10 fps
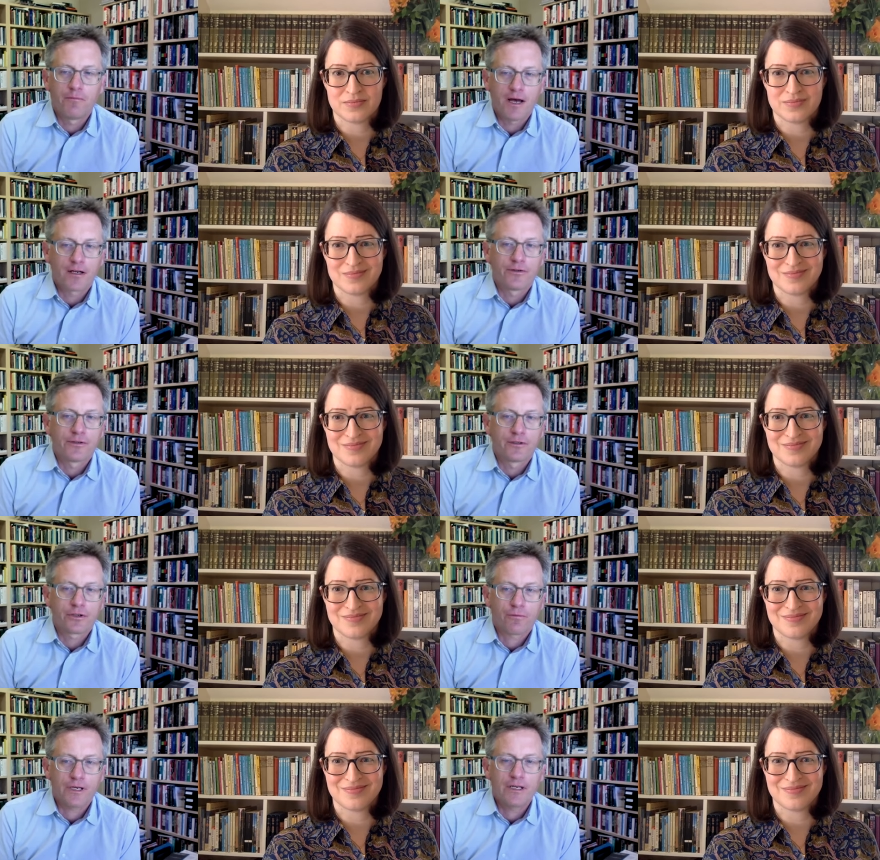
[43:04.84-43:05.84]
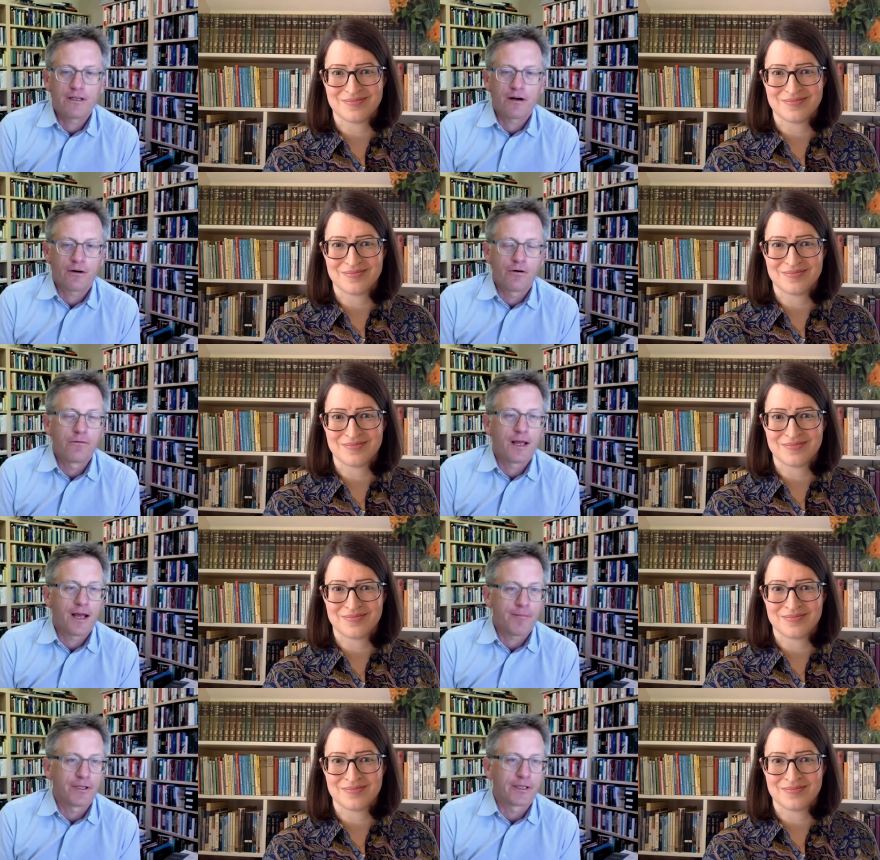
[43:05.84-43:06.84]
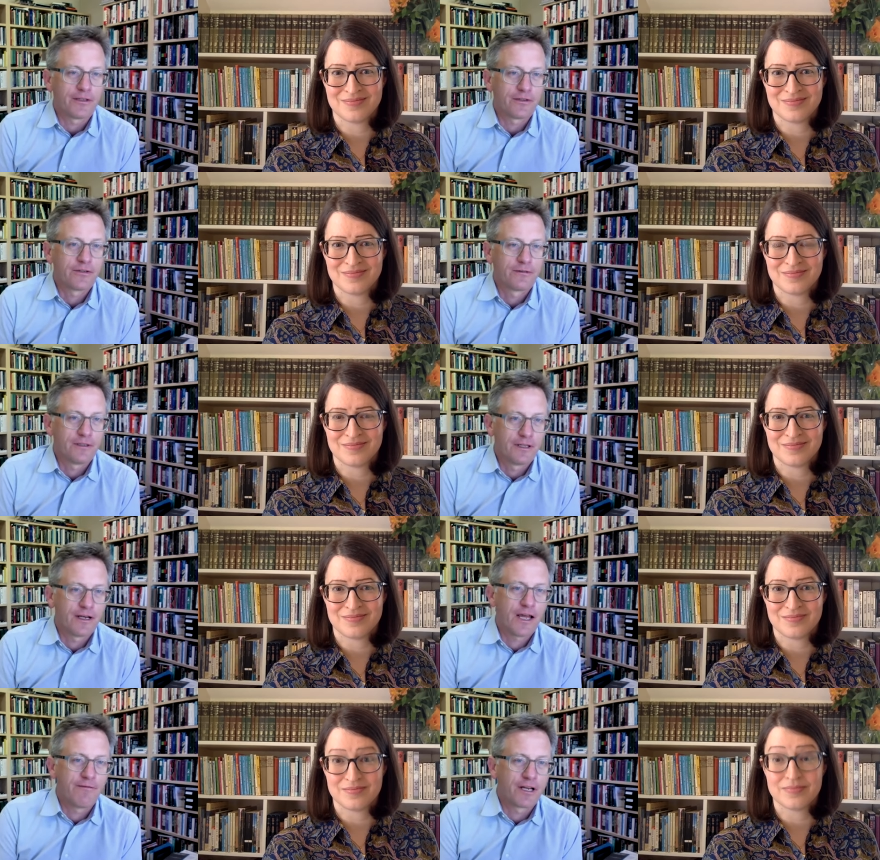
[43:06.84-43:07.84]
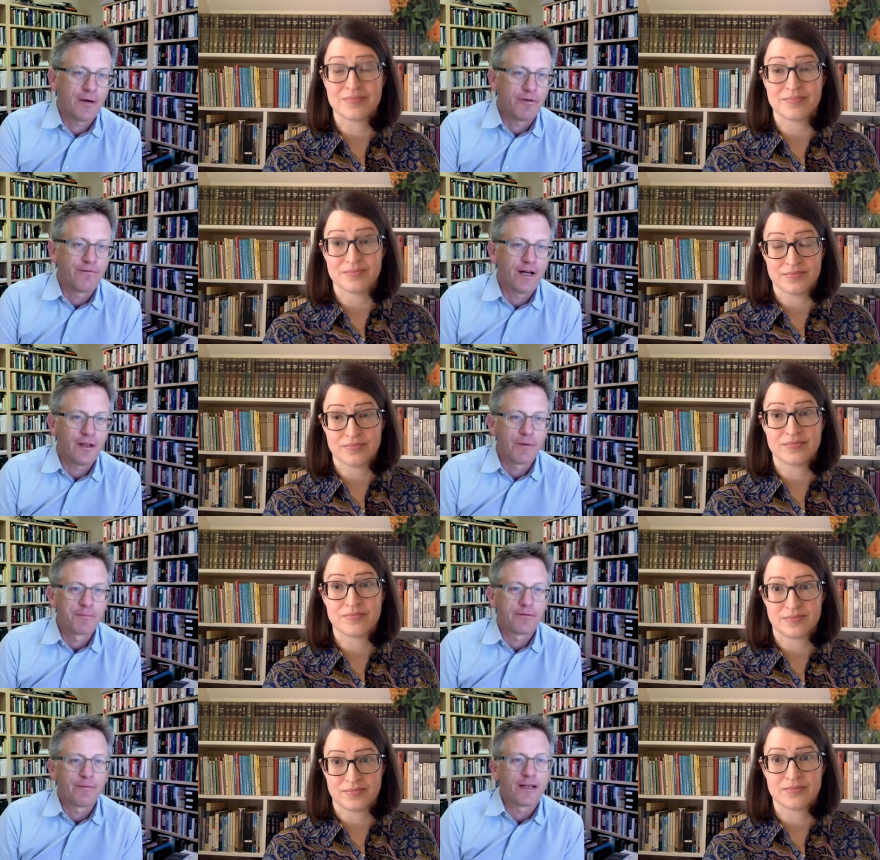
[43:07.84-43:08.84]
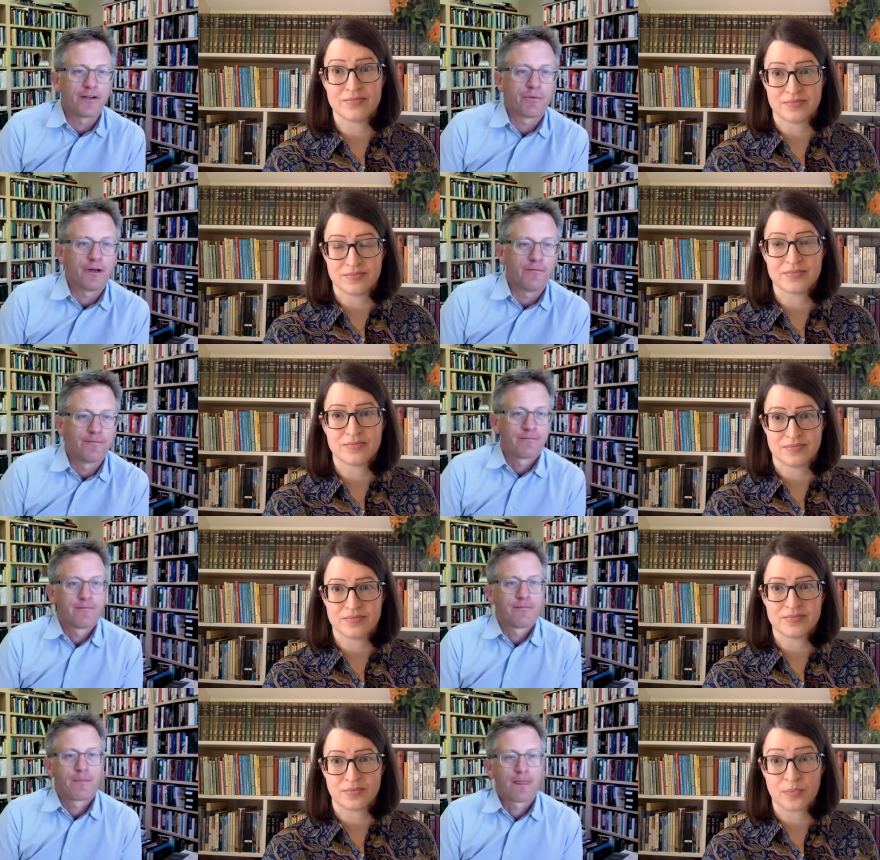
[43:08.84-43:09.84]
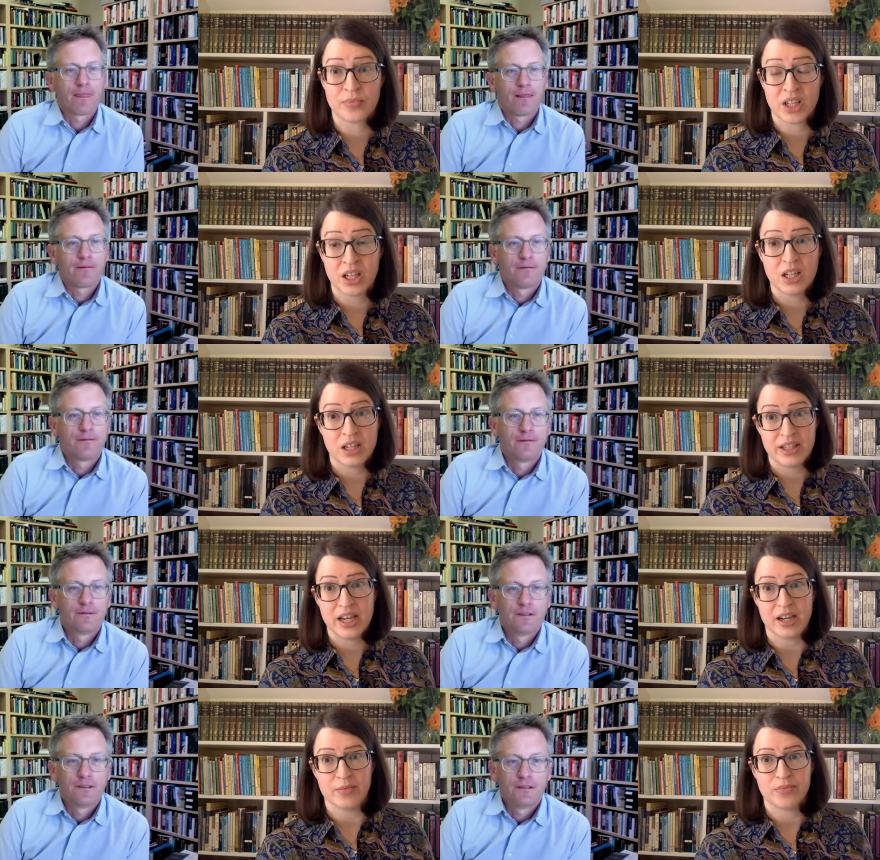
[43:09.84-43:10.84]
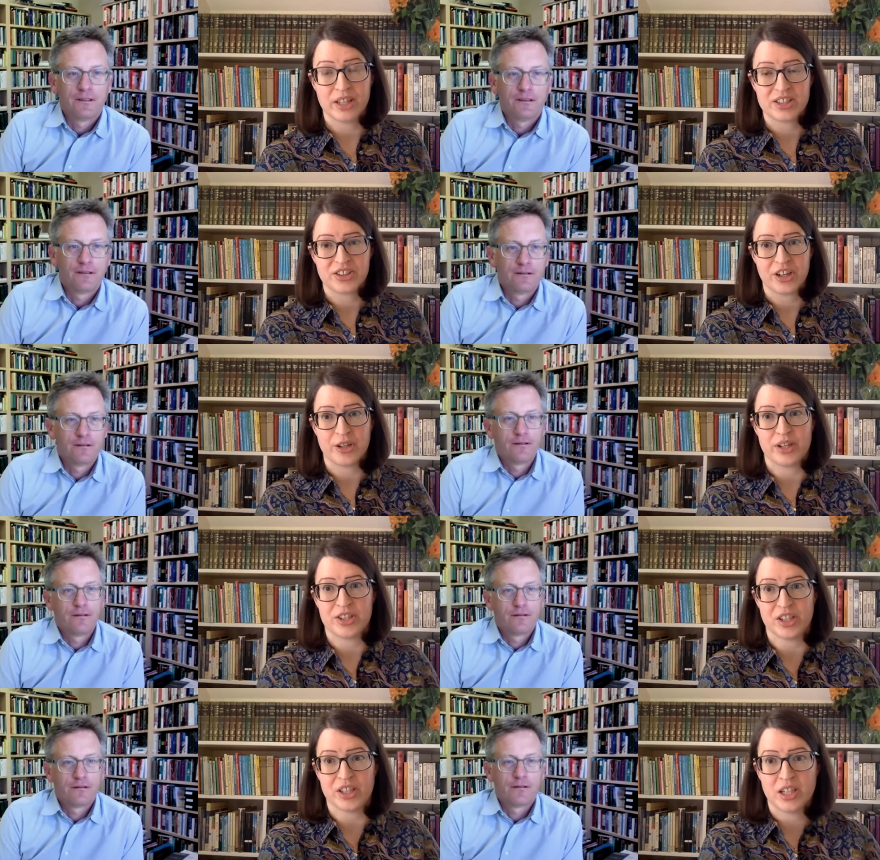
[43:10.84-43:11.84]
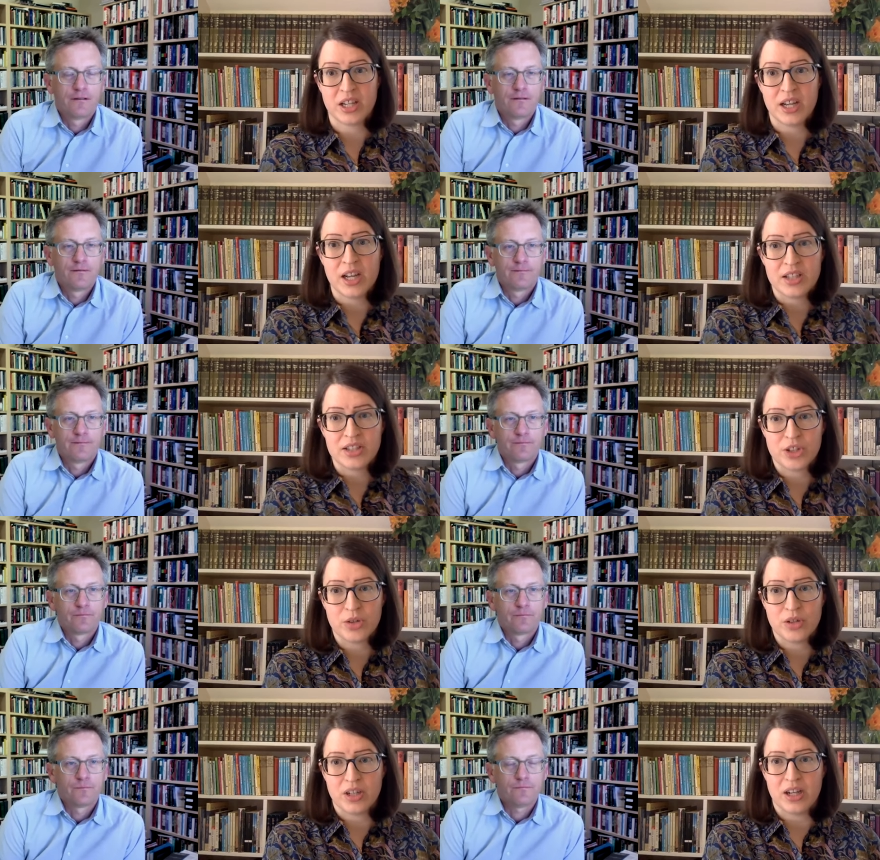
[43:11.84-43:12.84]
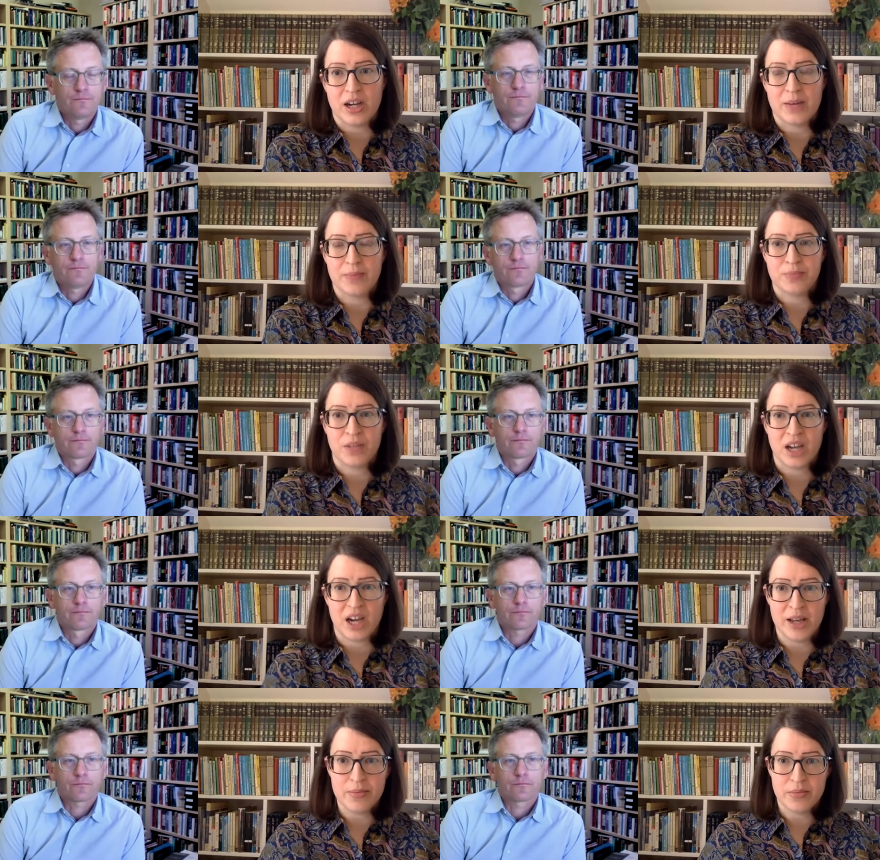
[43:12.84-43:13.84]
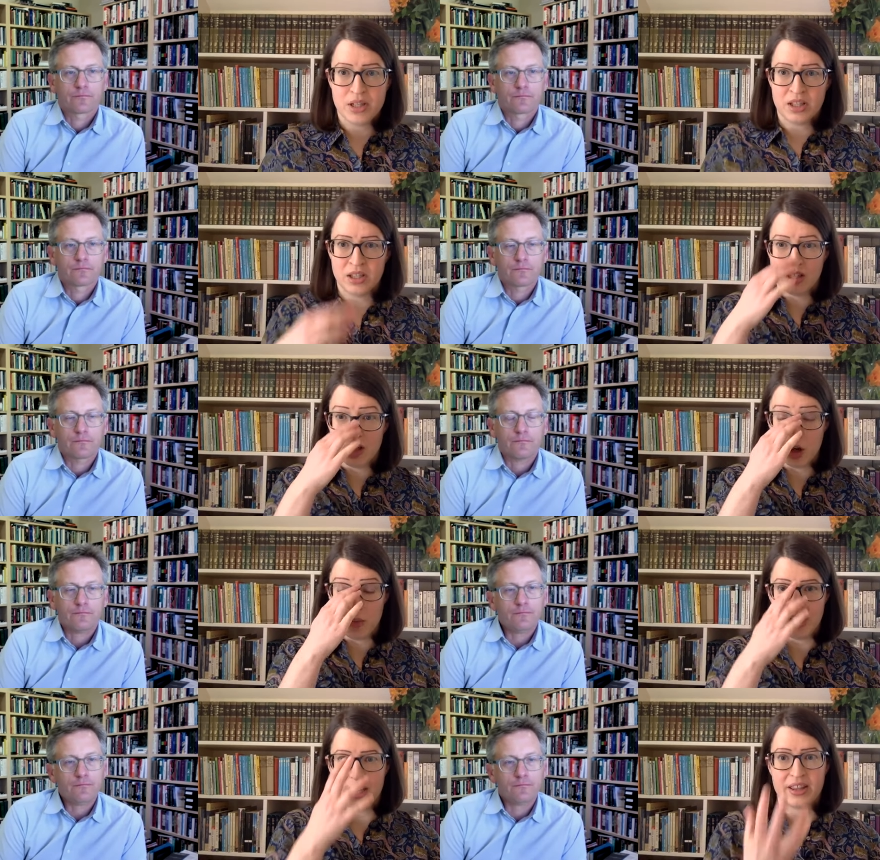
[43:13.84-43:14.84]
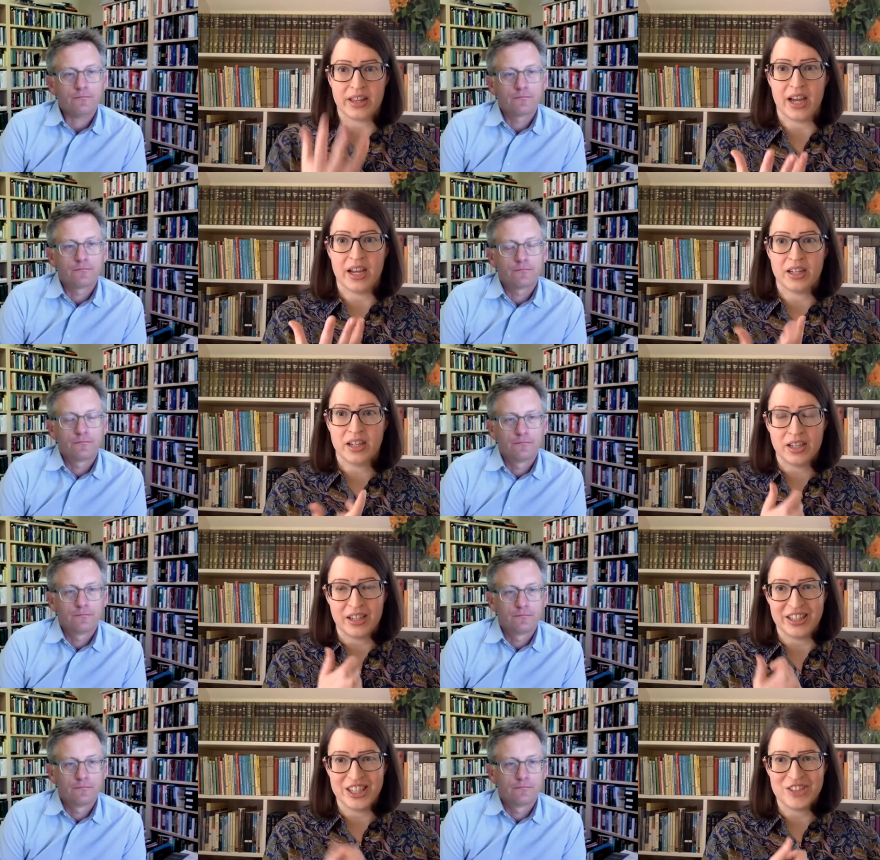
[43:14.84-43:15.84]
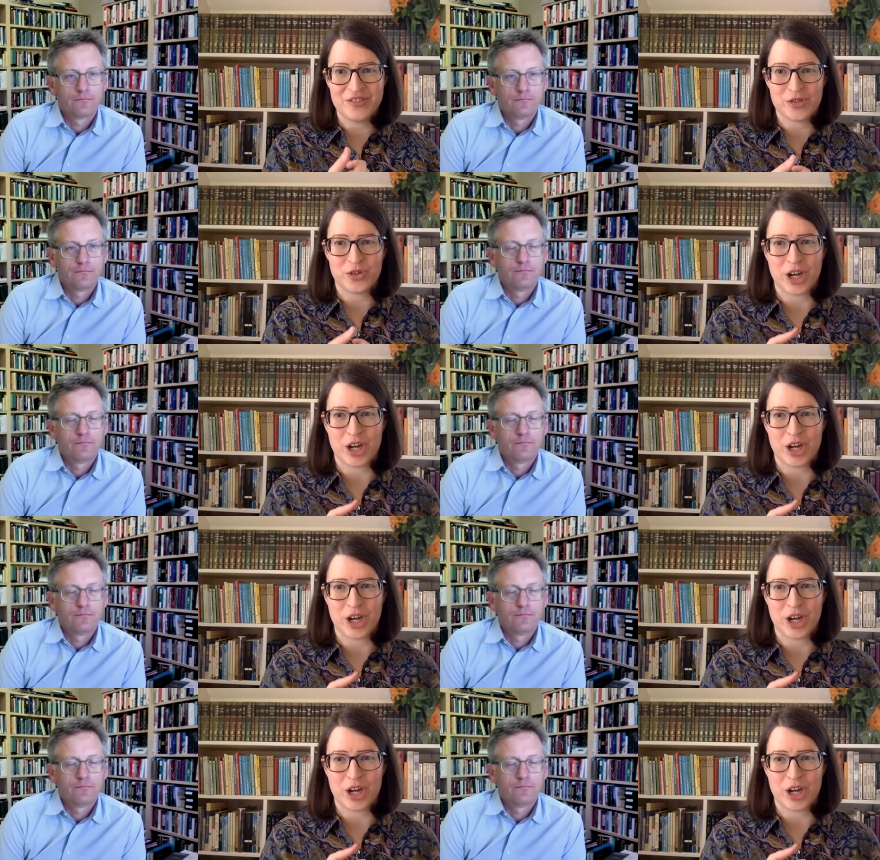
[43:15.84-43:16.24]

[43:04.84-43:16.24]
Speaker 1: models to screen their own applicants? And then I have a couple follow-ups from that as well.
Speaker 2: Yeah, that's a great question. So I'm hoping that an individual